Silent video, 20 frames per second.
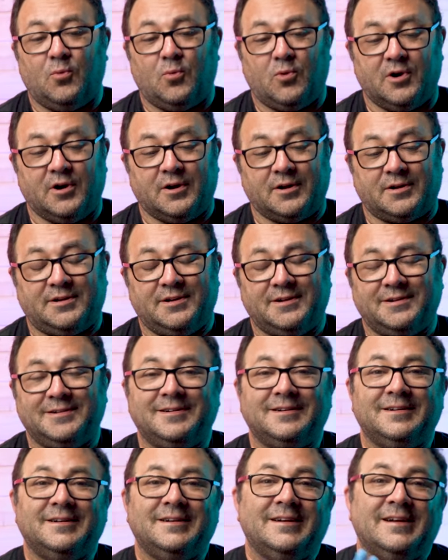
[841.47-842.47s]
work.
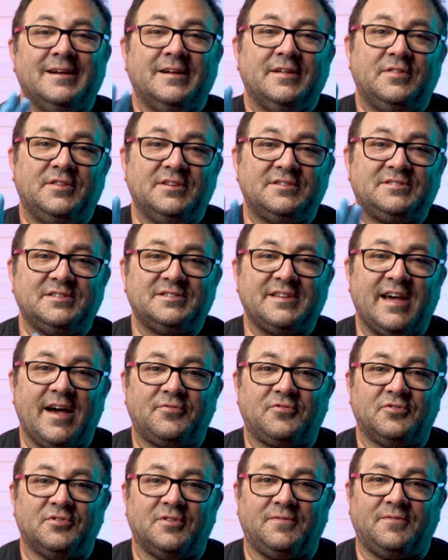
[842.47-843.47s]
This is
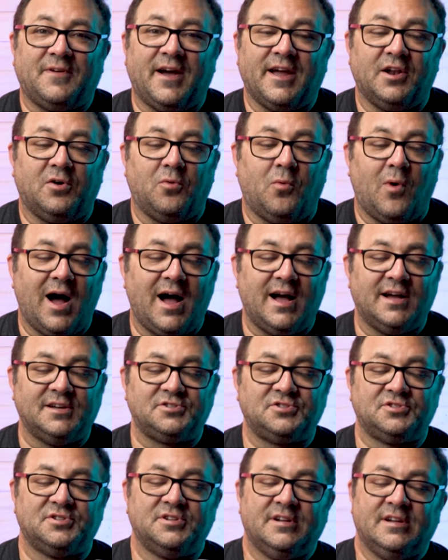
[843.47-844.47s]
after the final
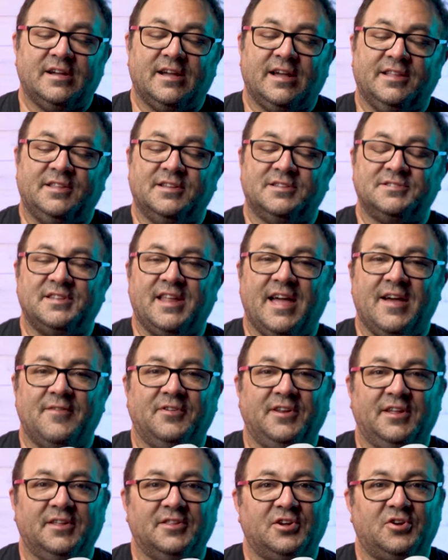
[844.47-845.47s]
wash. It doesn't have
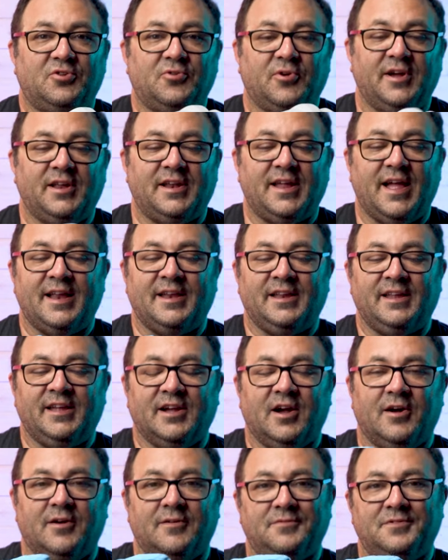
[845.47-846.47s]
any of the grit,
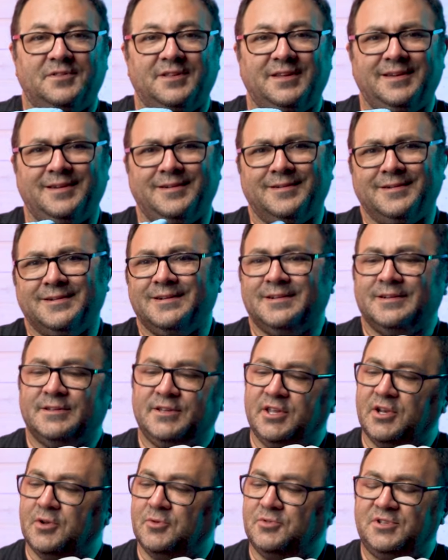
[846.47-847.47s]
any of the,
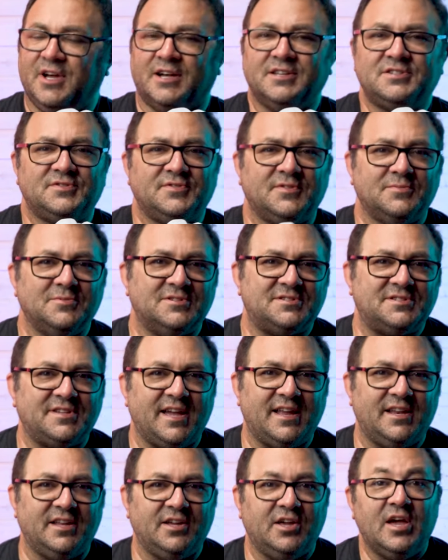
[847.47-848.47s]
you know, dust from the
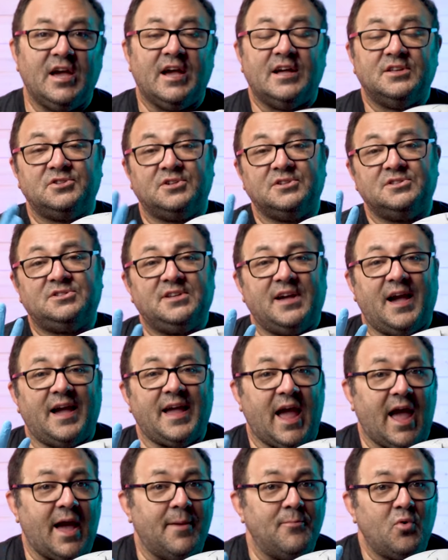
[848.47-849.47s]
sanding. As you can see,
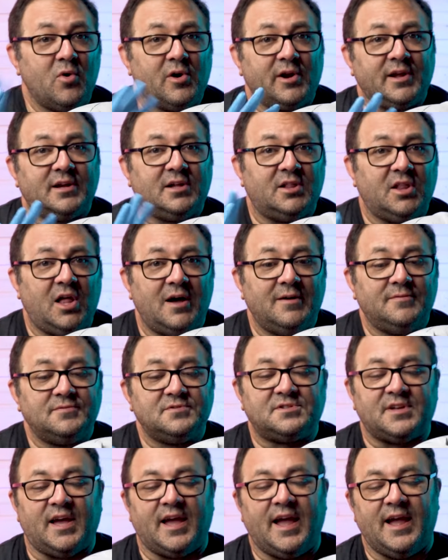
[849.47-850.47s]
I am wearing
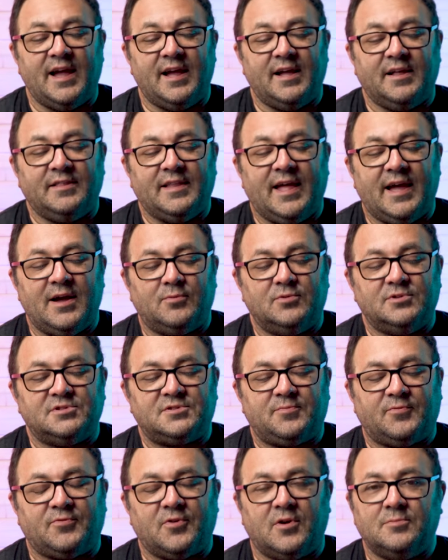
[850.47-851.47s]
gloves, and that was
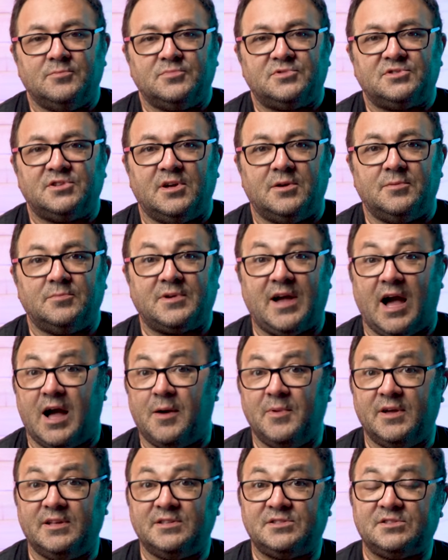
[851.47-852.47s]
from some
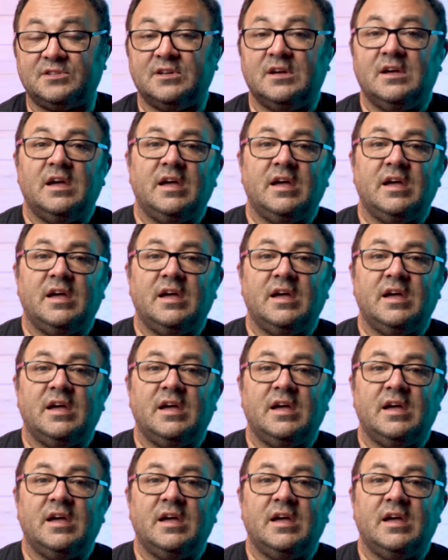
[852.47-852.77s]
comments